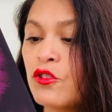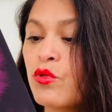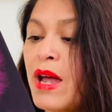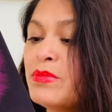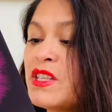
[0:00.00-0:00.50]

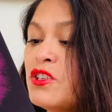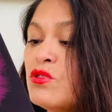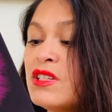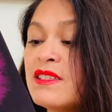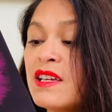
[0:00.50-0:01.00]
Cramps that
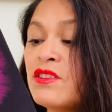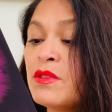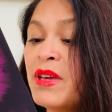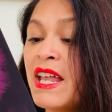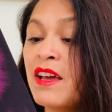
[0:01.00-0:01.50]
usually signal
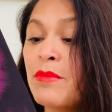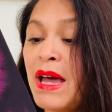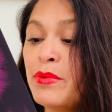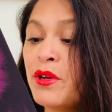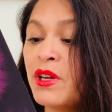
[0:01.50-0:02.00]
the beginning of
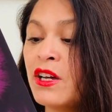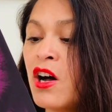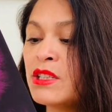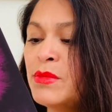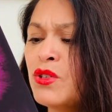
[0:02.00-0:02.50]
my period
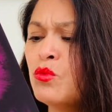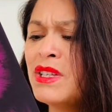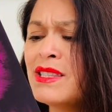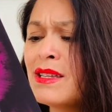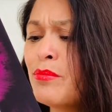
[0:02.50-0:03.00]
caused me to
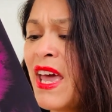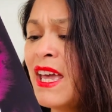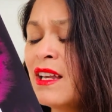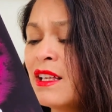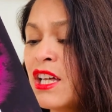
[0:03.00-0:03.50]
wince in
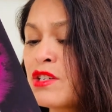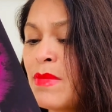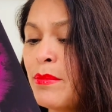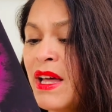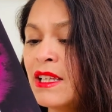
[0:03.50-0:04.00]
pain and clutch
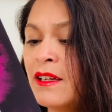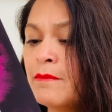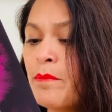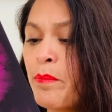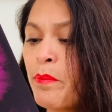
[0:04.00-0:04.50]
my belly.
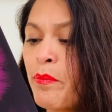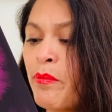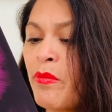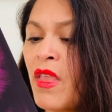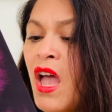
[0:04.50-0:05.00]

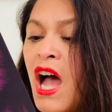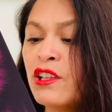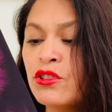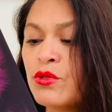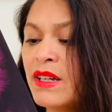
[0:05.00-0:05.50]
I
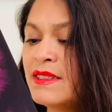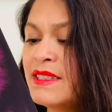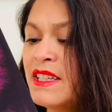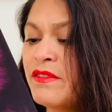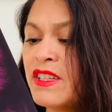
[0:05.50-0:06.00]
looked around to
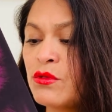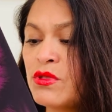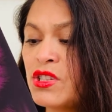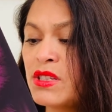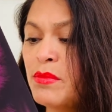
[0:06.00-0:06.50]
see if this was
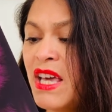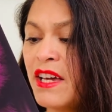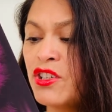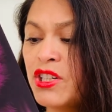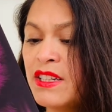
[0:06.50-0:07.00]
just me. I
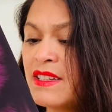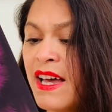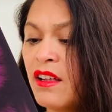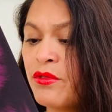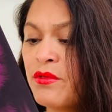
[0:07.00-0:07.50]
couldn't
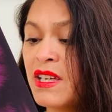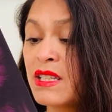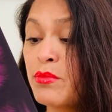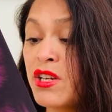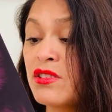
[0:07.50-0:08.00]
tell through the
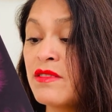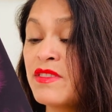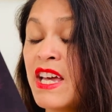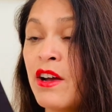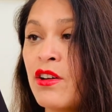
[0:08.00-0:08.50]
expressions of
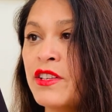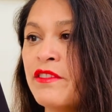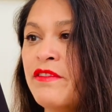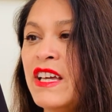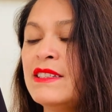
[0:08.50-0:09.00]
terror on their
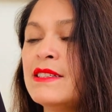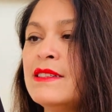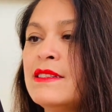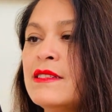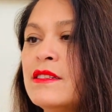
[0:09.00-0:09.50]

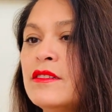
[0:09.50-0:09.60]
faces.